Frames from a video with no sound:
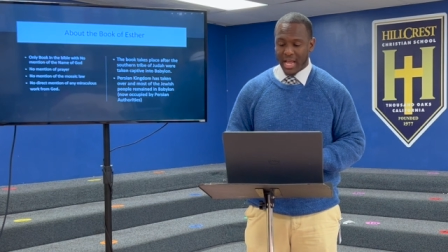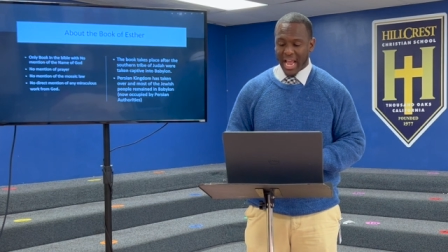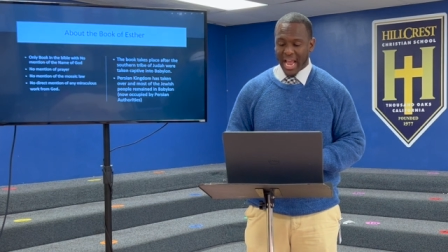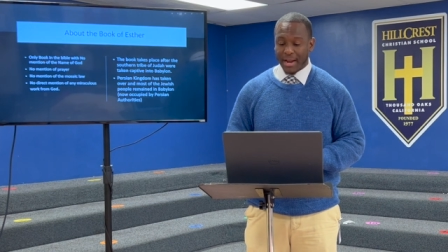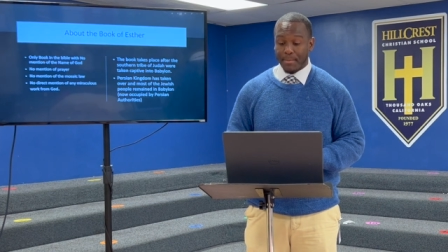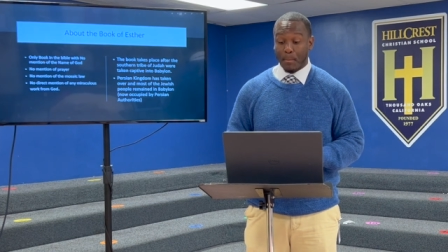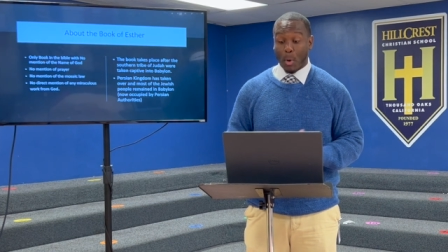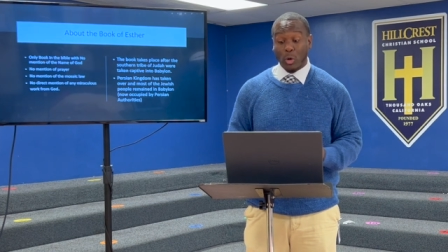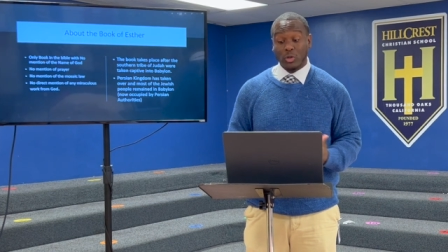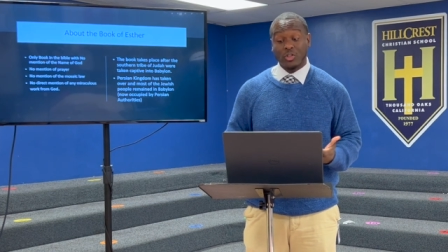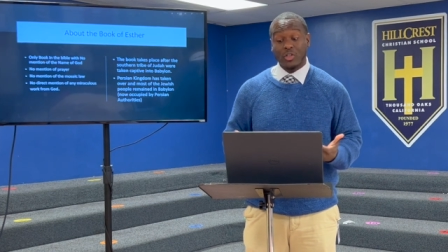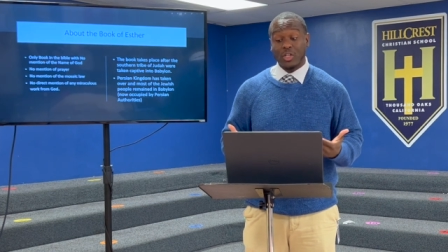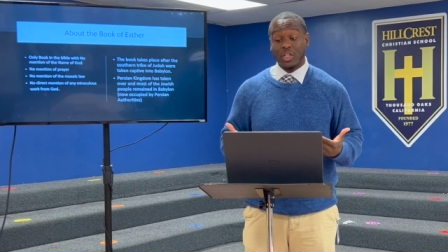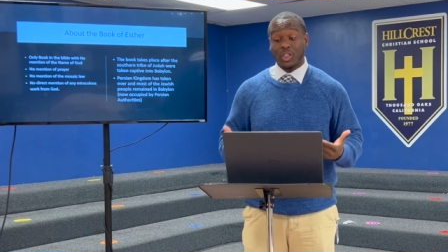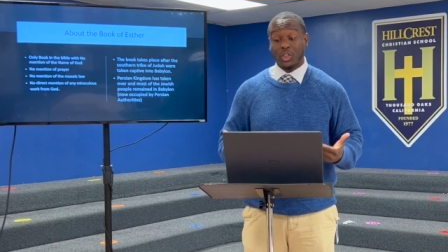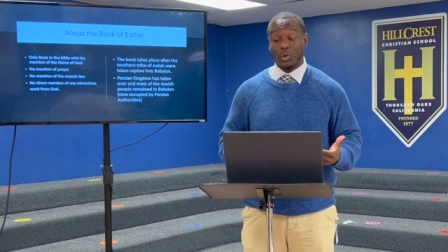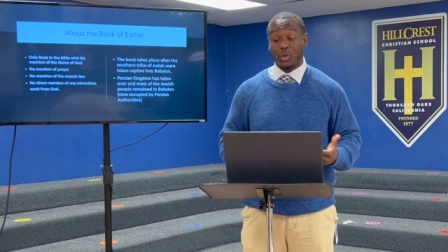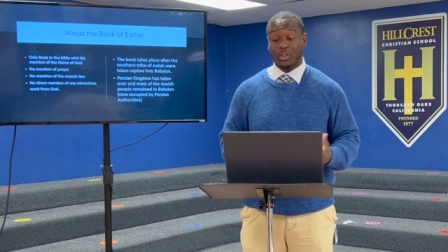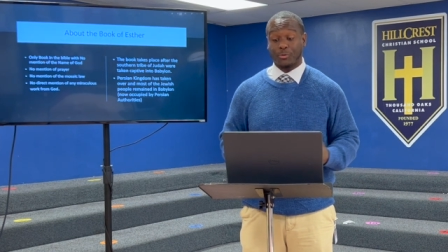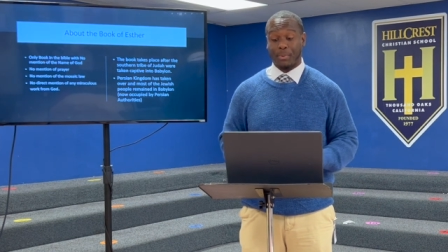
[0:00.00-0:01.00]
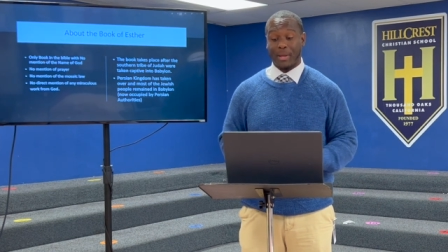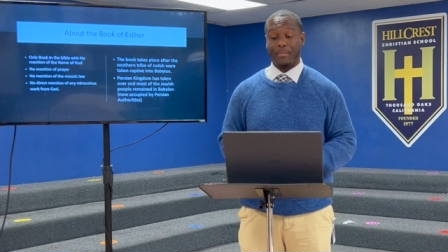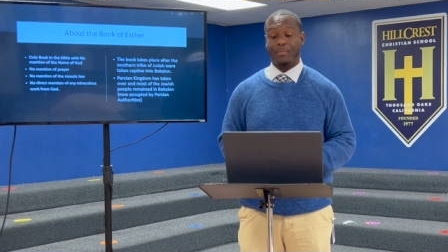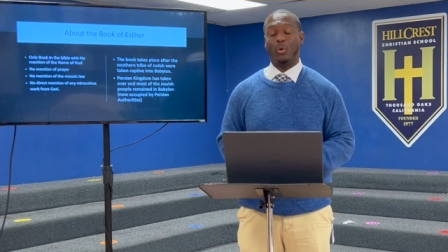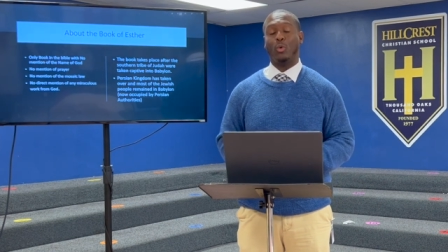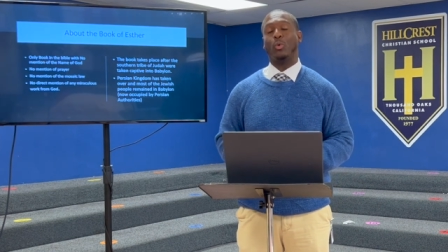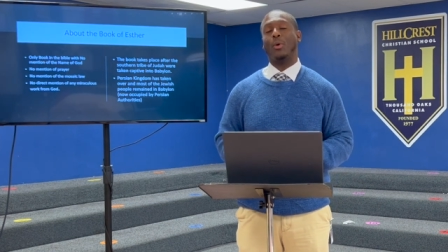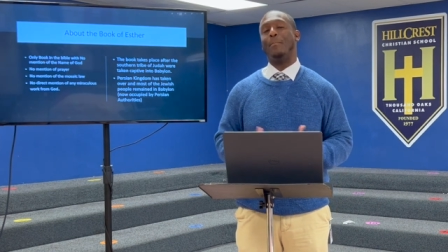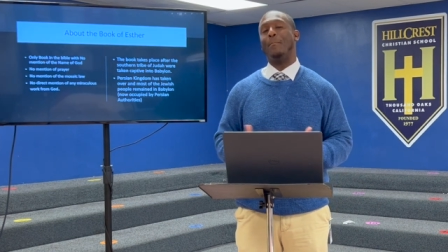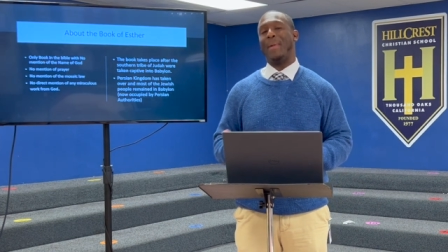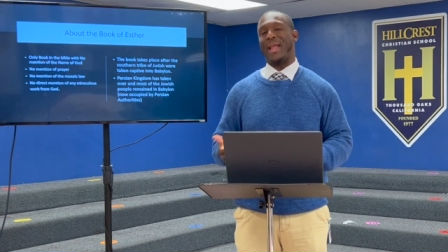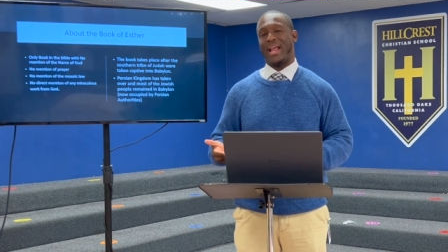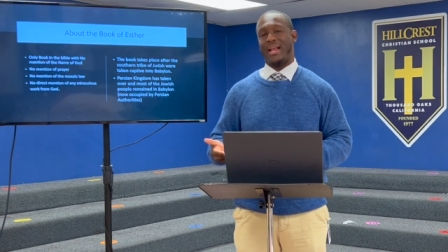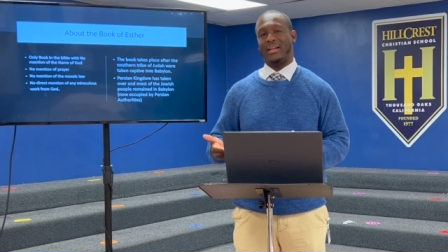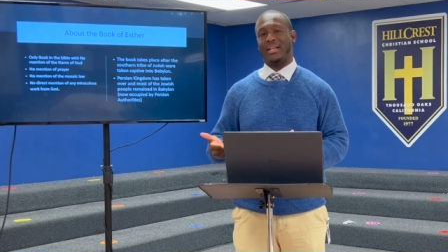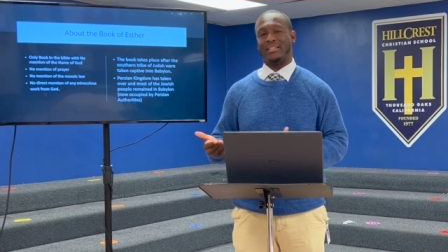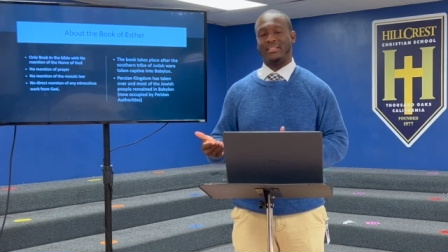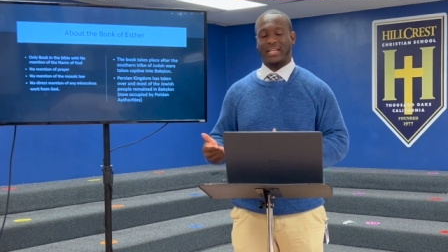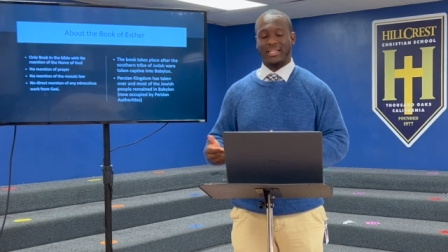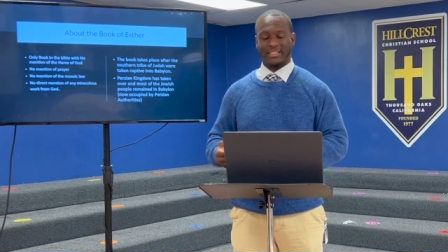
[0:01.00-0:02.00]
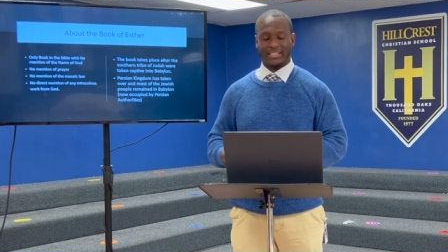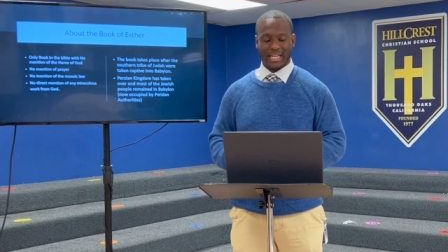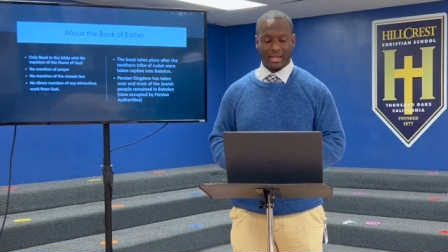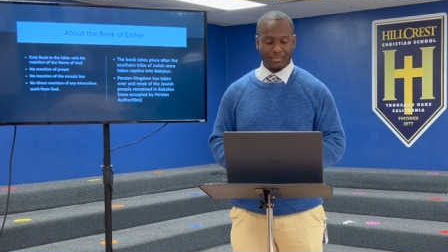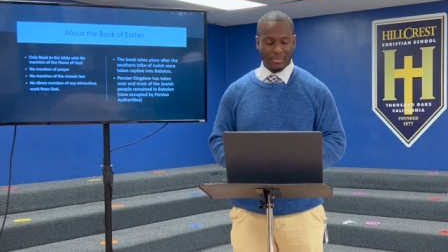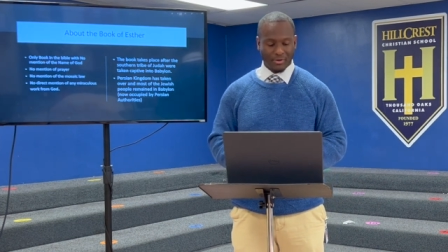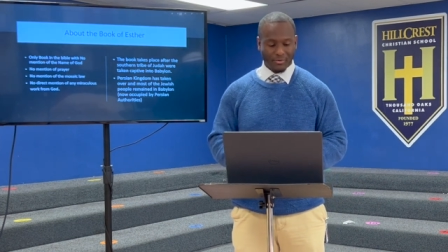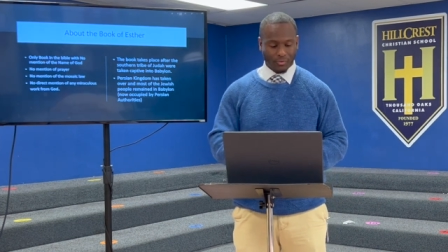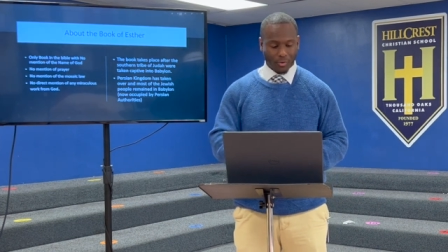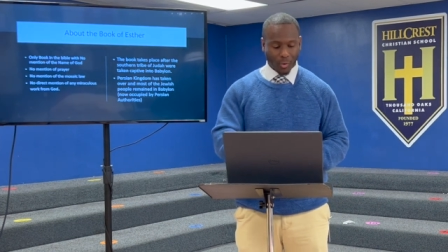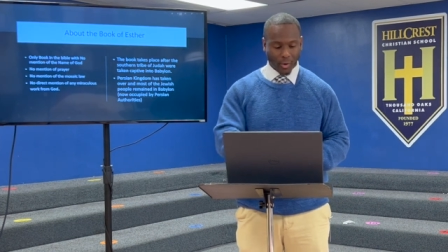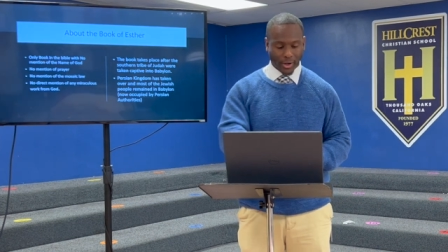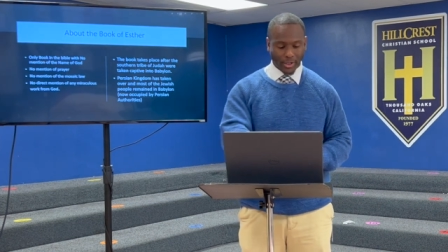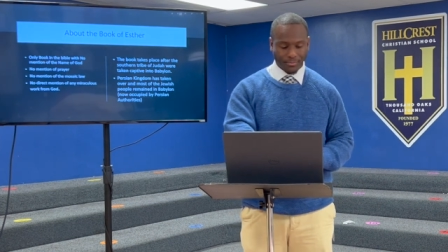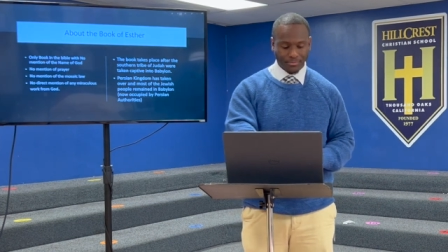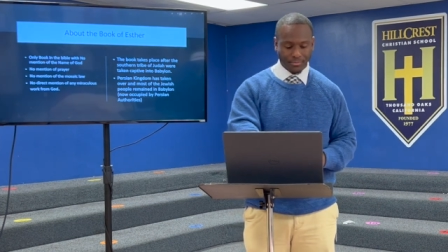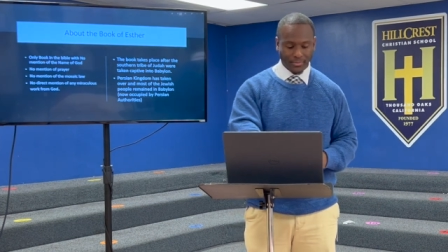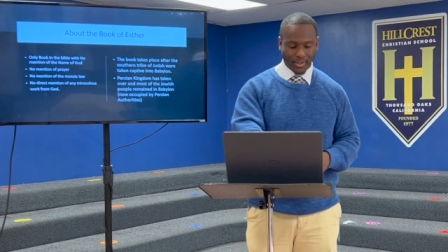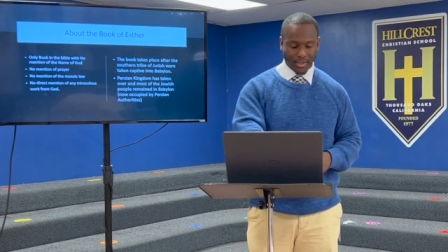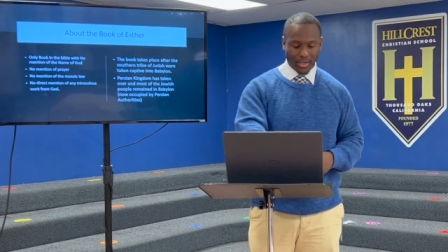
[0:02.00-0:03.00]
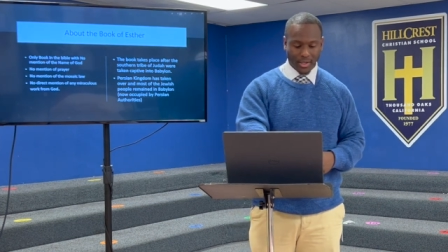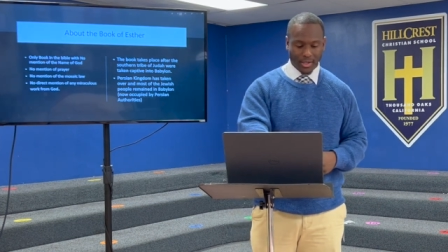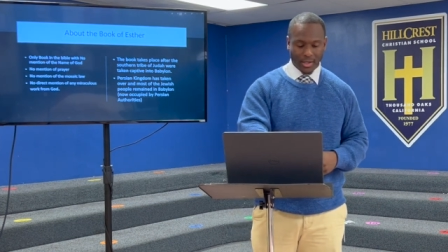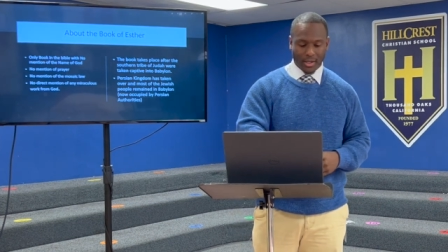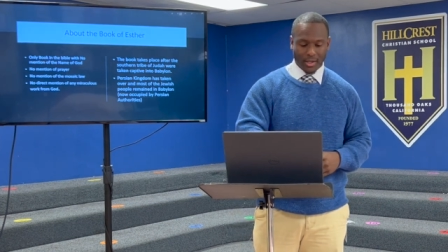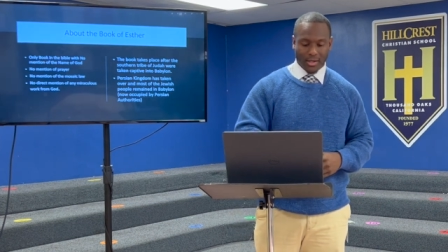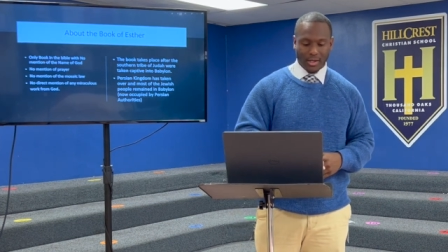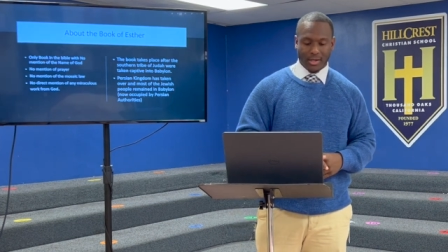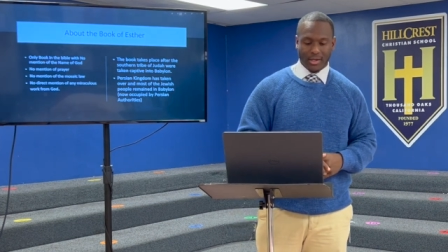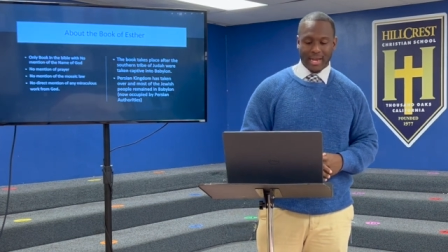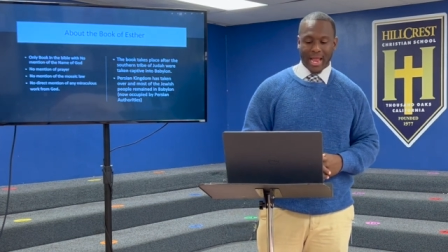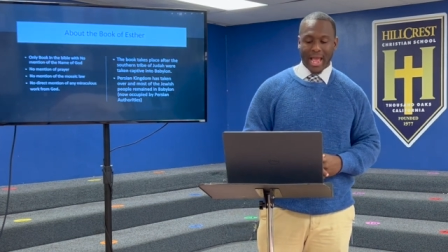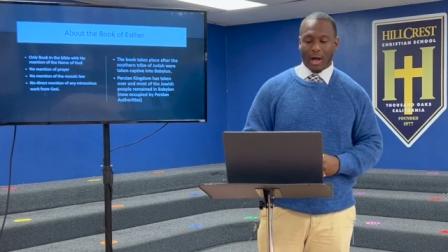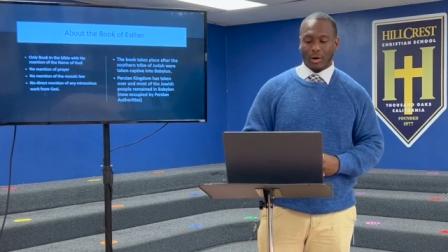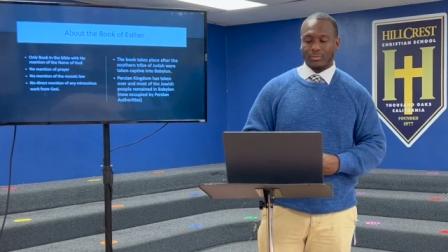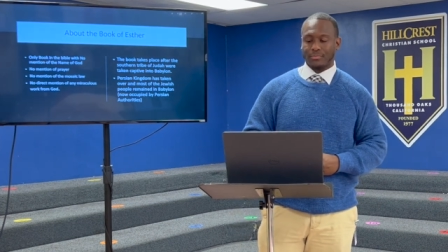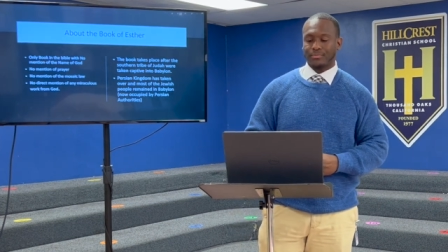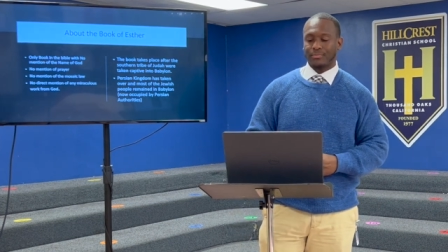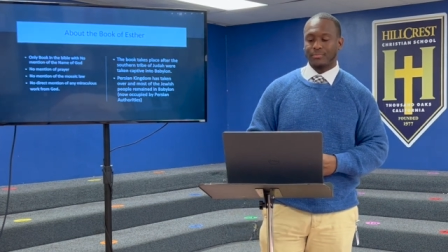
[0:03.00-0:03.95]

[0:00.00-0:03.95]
and most of the Jewish people remained, as I said before. Now,